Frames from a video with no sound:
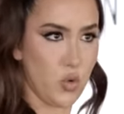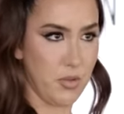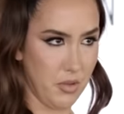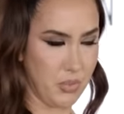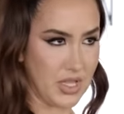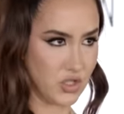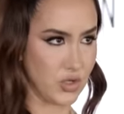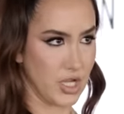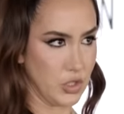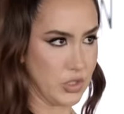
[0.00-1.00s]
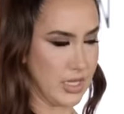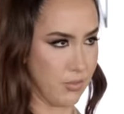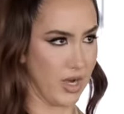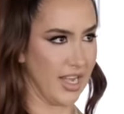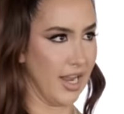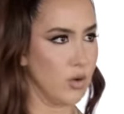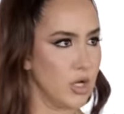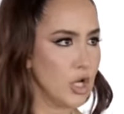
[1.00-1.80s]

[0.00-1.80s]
equipment because you're not using them right now?